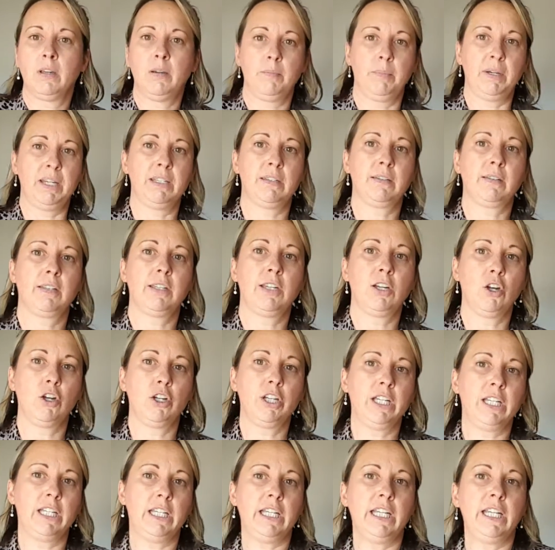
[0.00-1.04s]
Basically, all
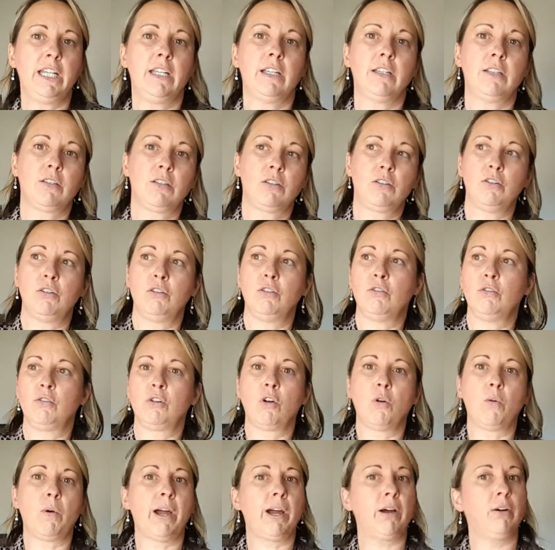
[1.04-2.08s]
you need is to
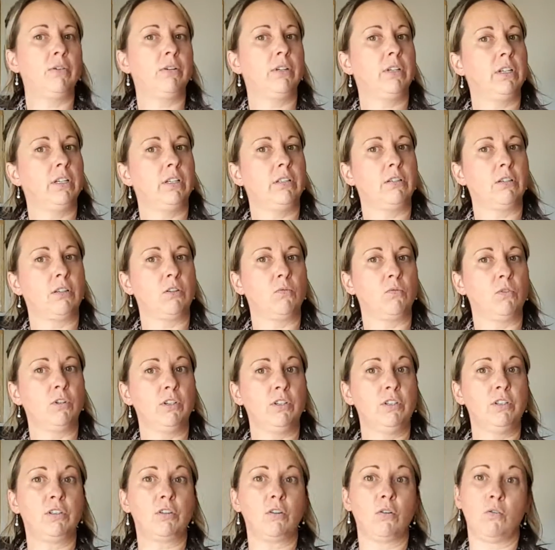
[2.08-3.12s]
go out into the
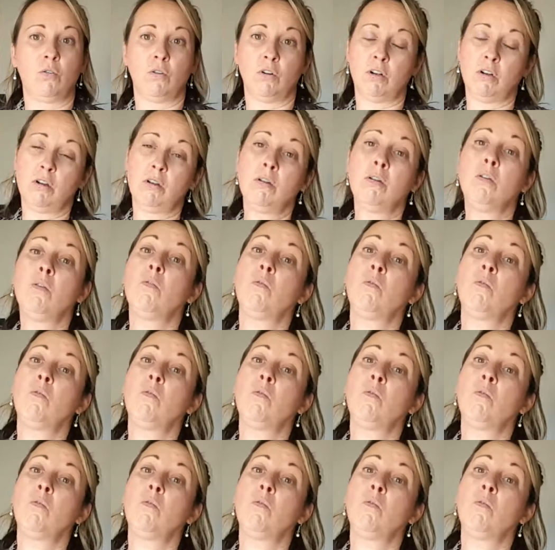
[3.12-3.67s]
woods, or,